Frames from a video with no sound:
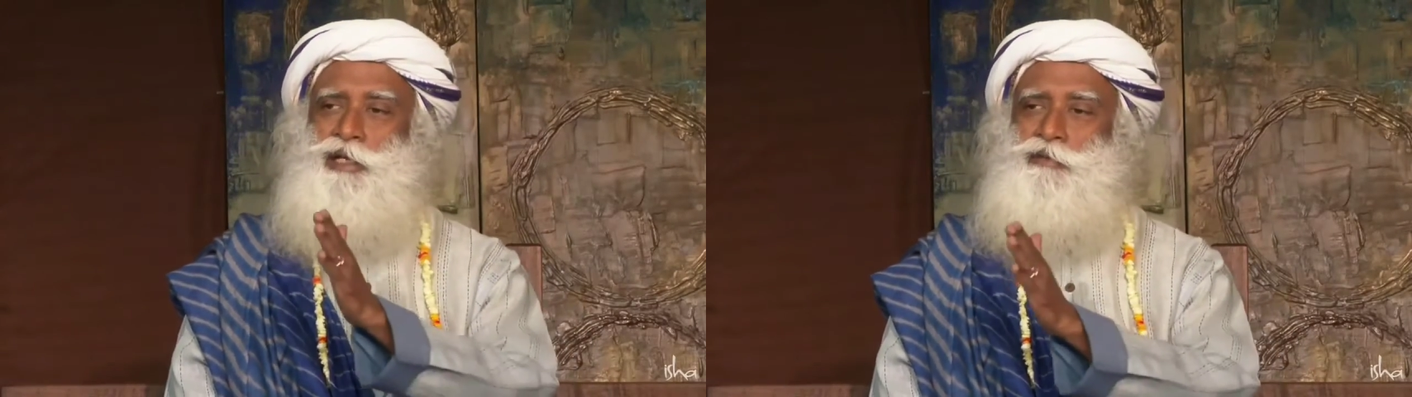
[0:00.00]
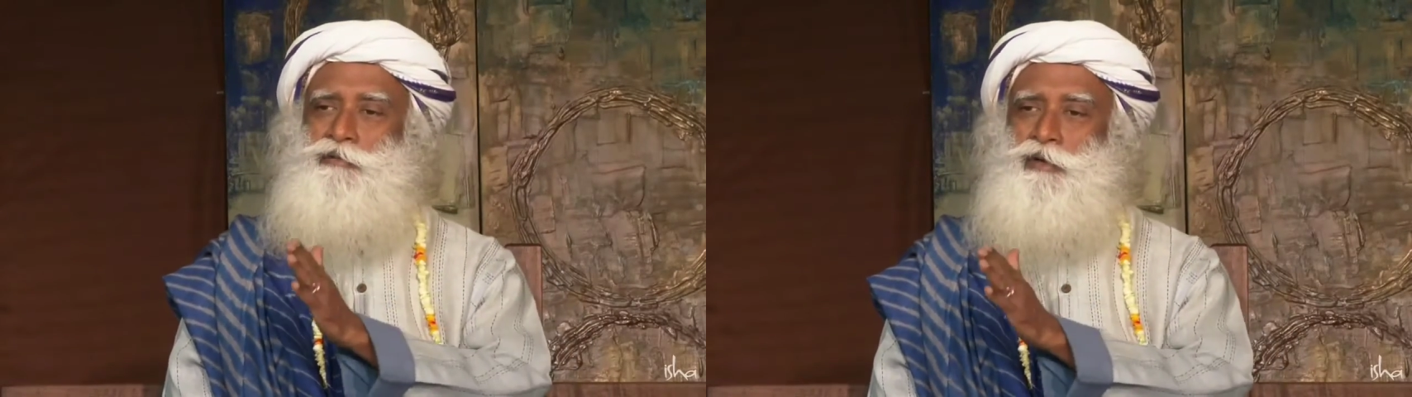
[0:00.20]

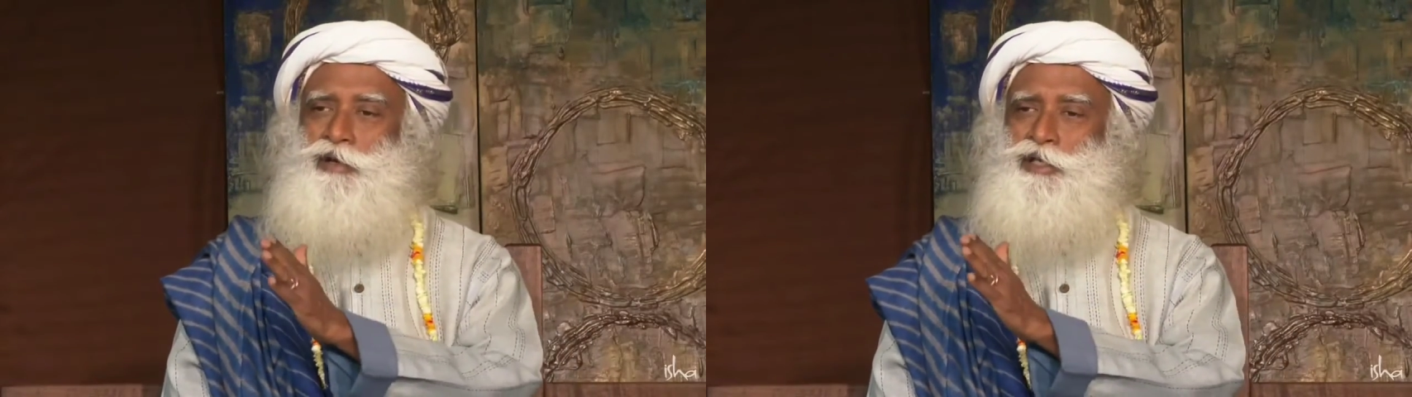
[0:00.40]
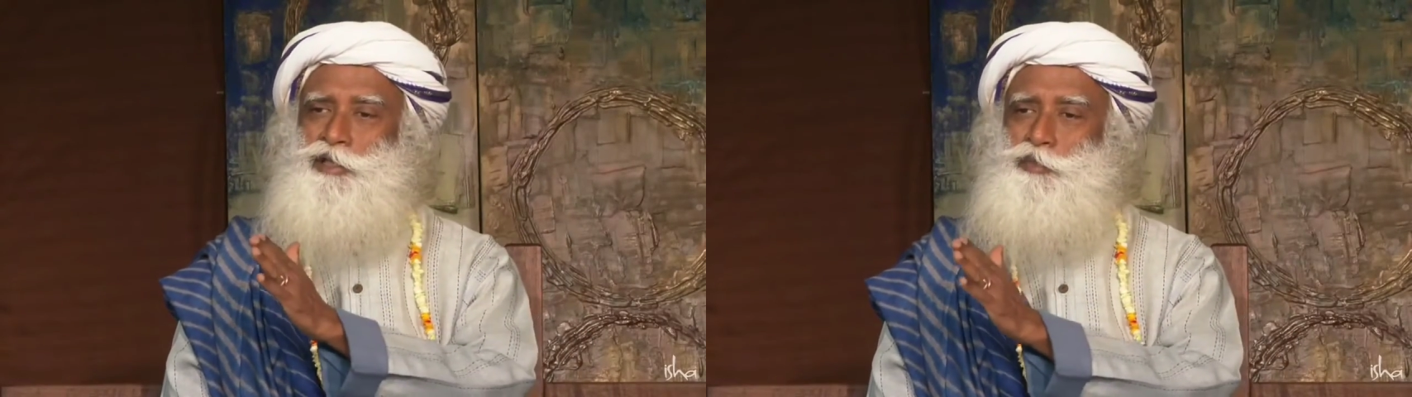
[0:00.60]

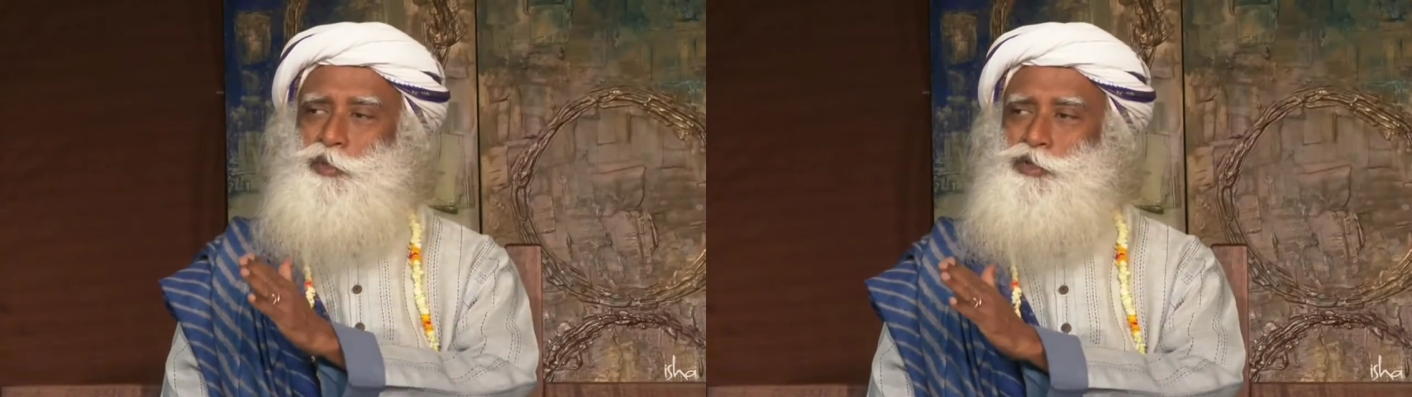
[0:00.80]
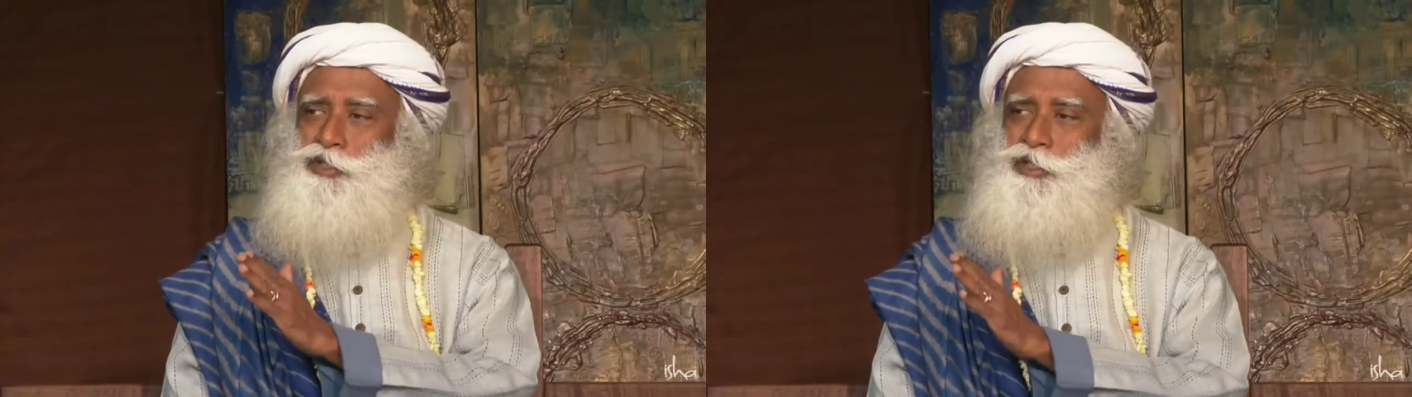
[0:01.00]
evolved these
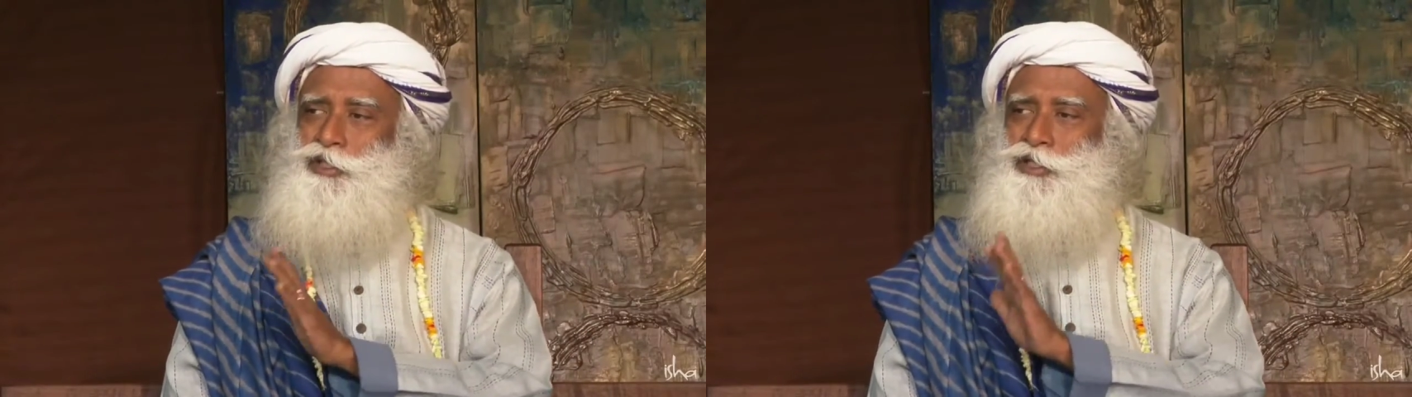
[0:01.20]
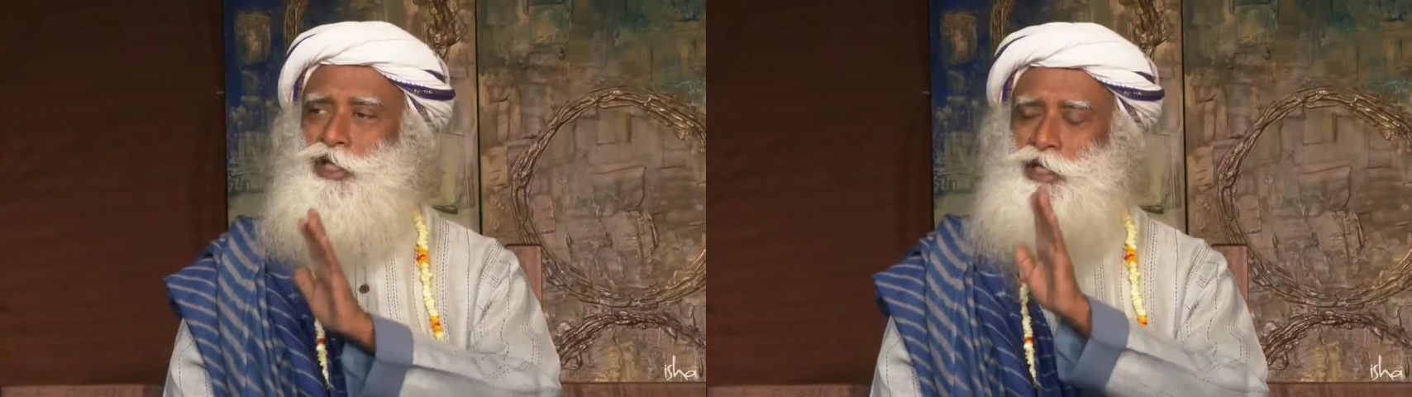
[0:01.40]

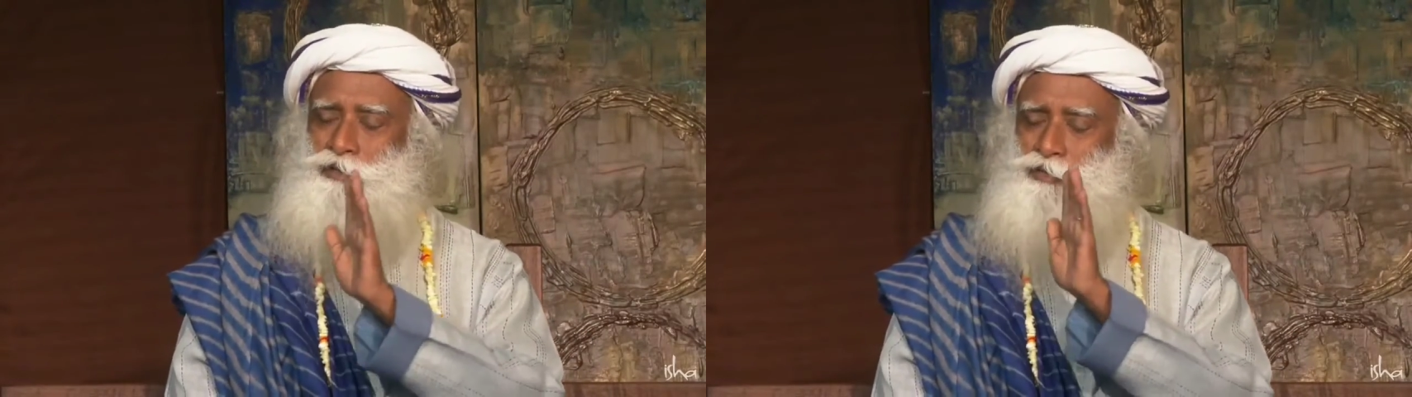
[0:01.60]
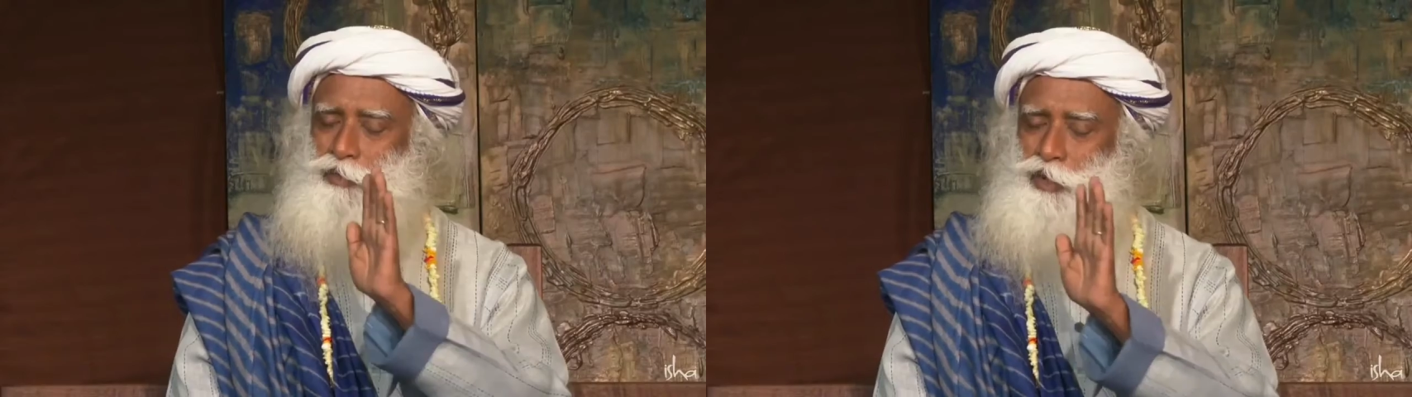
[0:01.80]
postures that if you